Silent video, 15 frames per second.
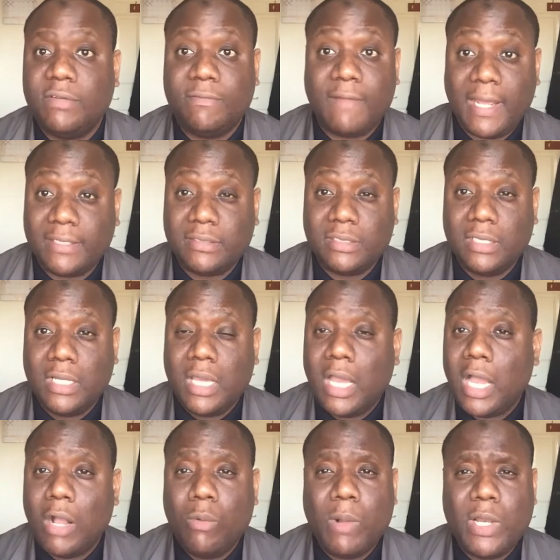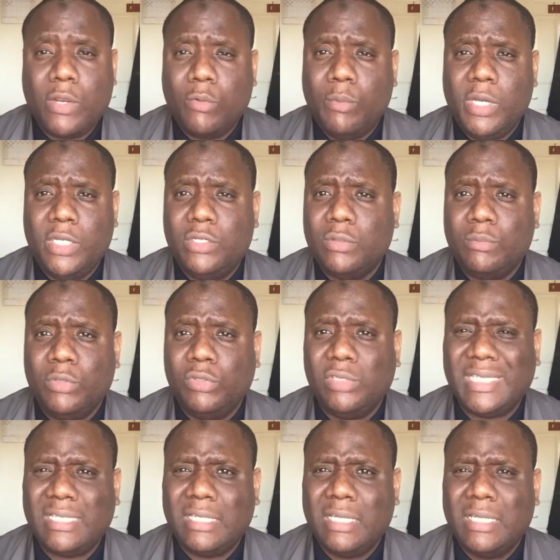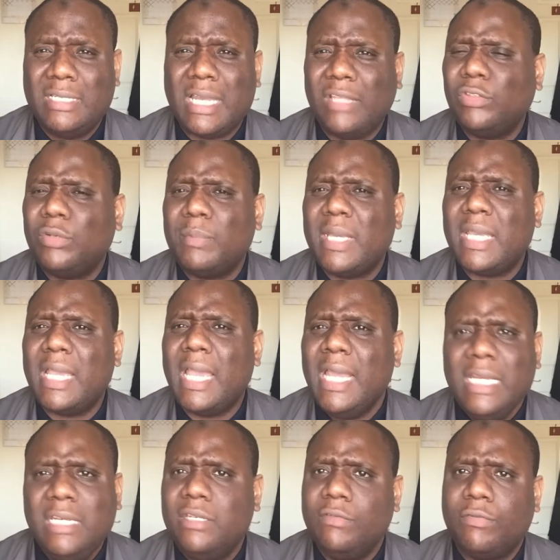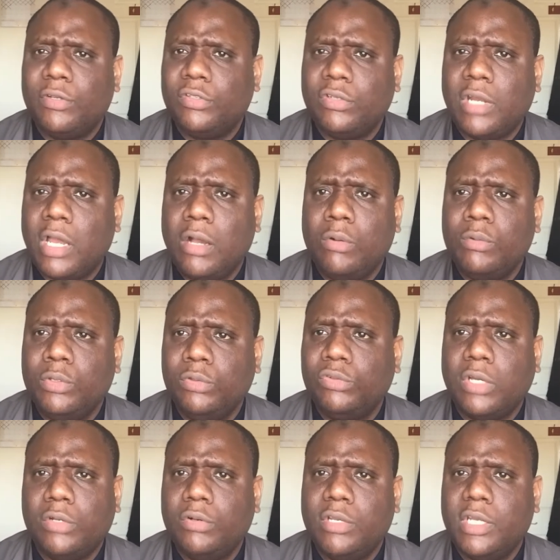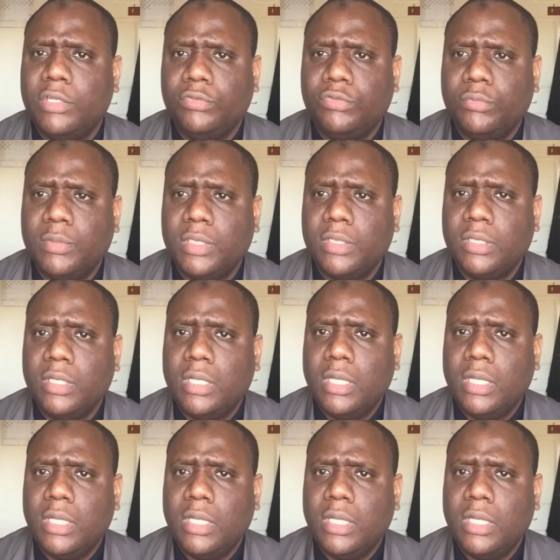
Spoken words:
In fact, how well you read your music does not make any difference on how you sound on the instrument.